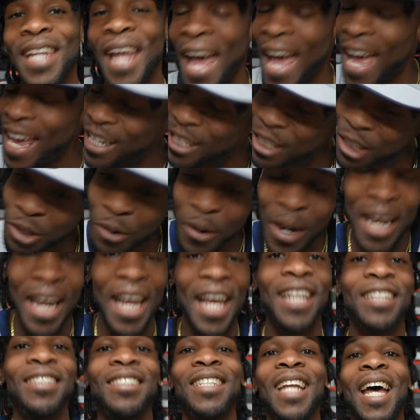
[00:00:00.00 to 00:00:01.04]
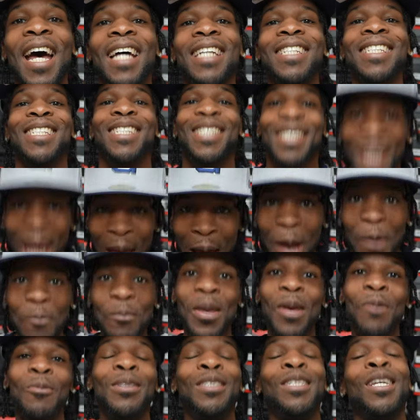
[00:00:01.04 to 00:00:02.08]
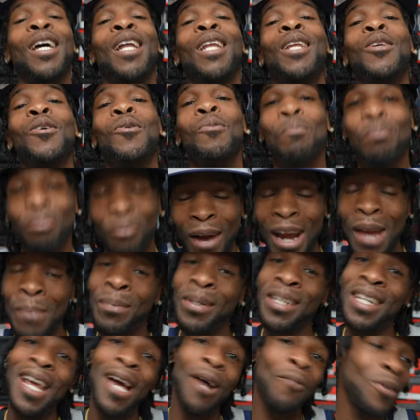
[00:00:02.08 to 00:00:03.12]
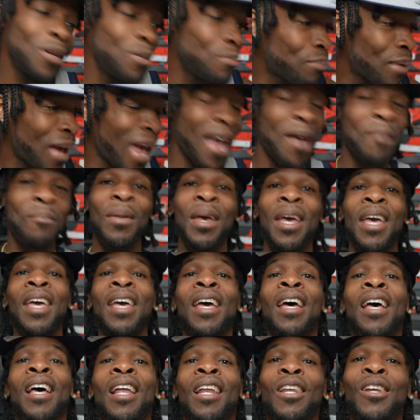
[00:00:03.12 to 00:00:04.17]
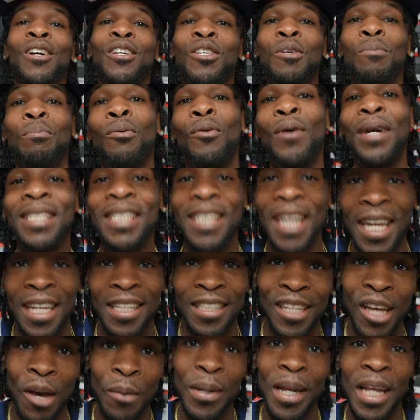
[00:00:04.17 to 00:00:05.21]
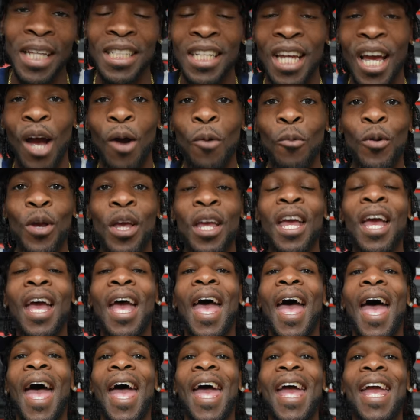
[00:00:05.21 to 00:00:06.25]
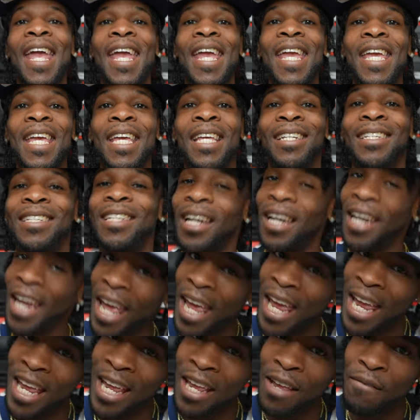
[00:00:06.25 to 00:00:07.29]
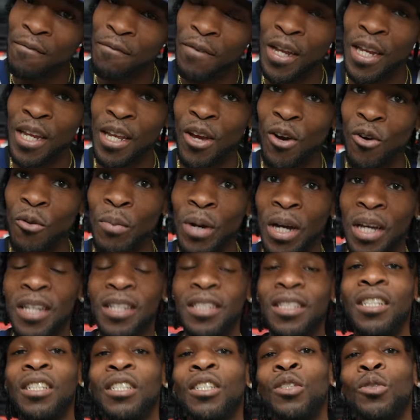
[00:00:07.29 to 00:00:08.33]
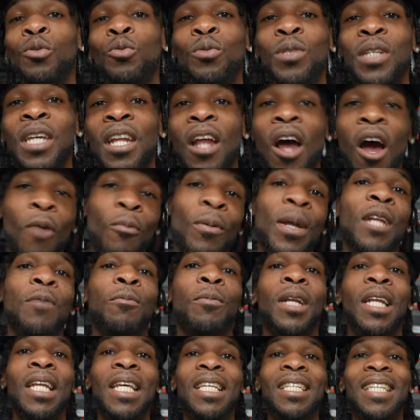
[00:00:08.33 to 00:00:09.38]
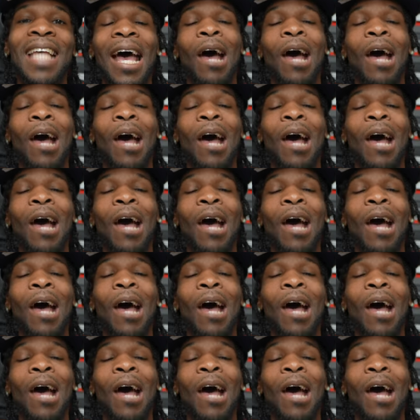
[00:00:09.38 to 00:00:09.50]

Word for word: The, hey, the train has not stopped, man. We took a little break, but now we back, man. Look, your boy Jay is coming at y'all with a delayed video because this shoe did already release.